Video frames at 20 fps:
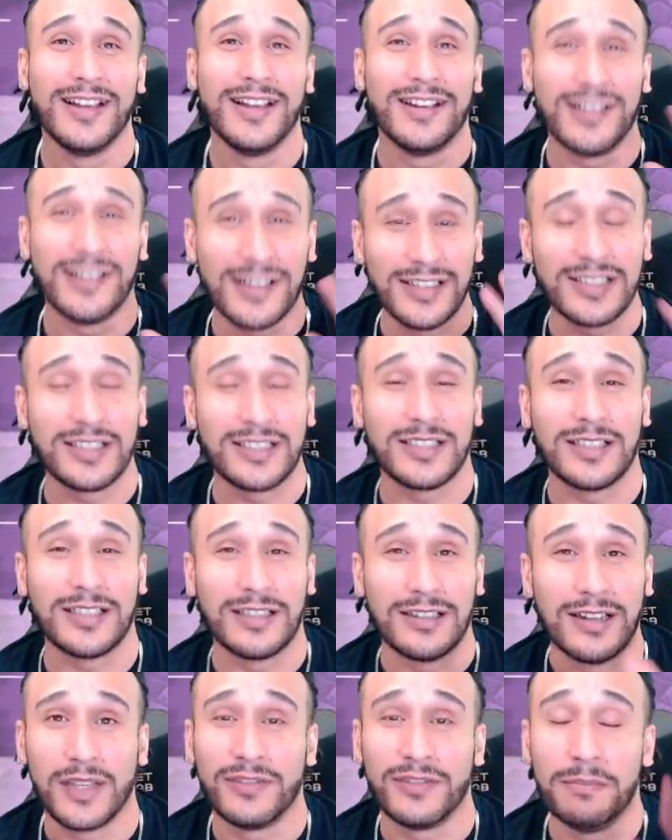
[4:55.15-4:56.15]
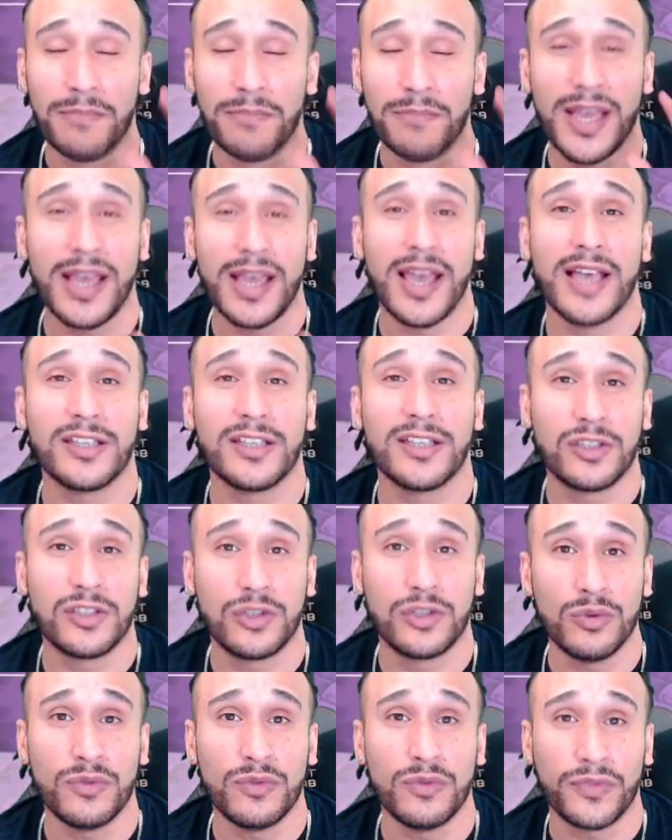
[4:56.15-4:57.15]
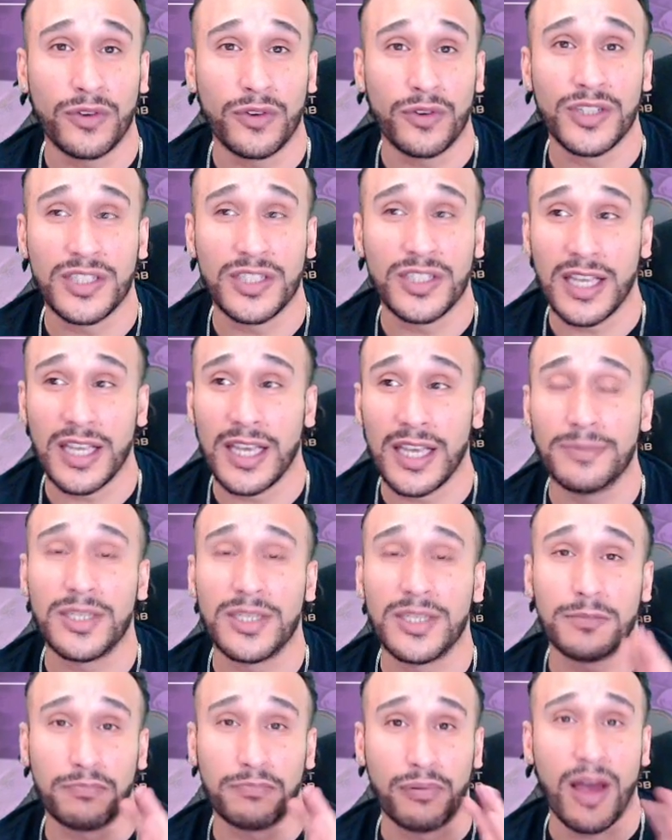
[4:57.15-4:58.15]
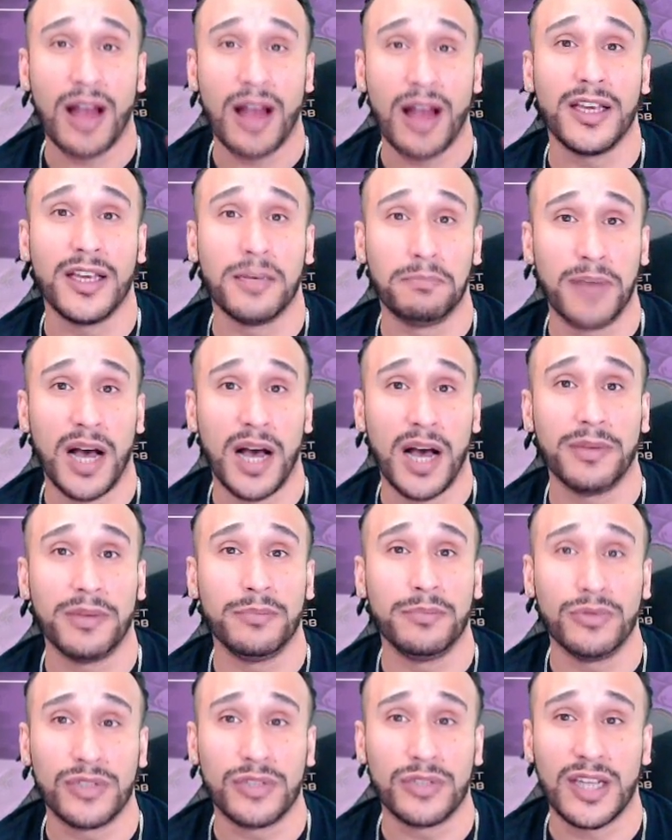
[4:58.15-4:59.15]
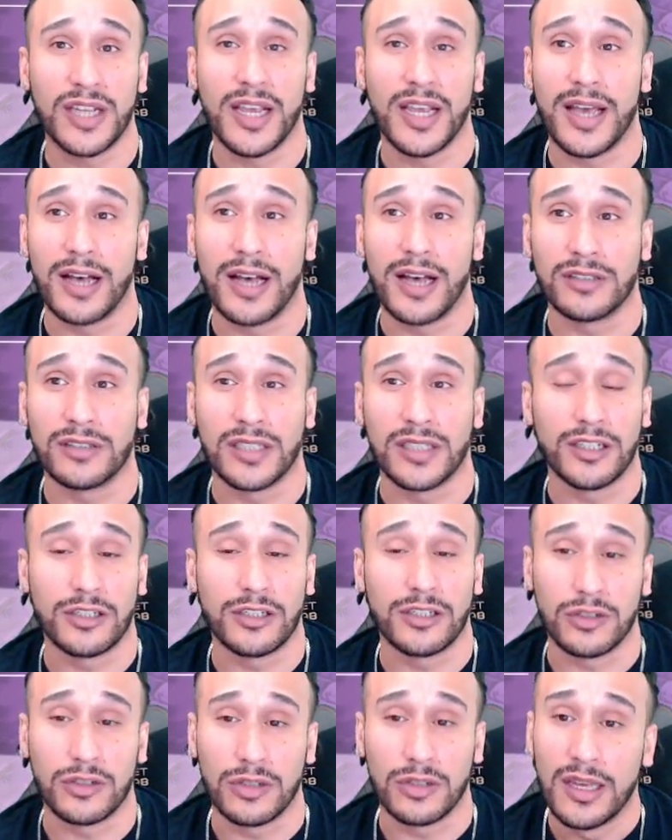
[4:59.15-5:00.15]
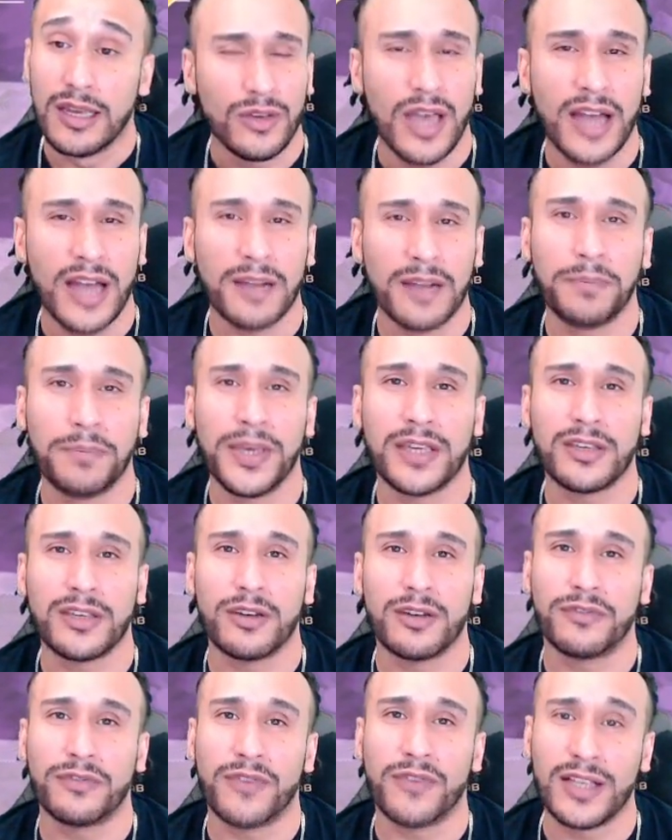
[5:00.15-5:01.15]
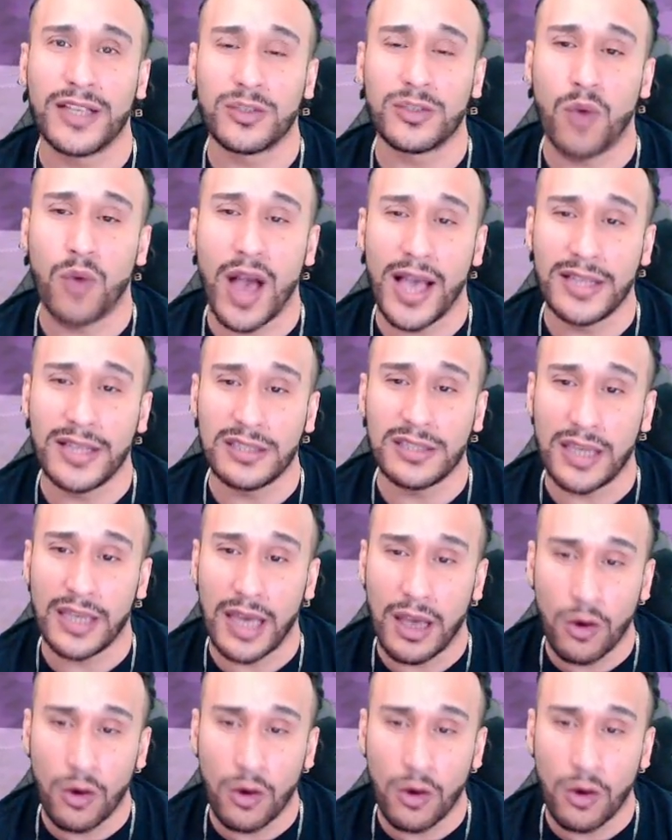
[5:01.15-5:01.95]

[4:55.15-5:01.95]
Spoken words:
Listen, if the man has two first names, he's probably a Bobby Boucher out there. So you got to pick your fights wisely.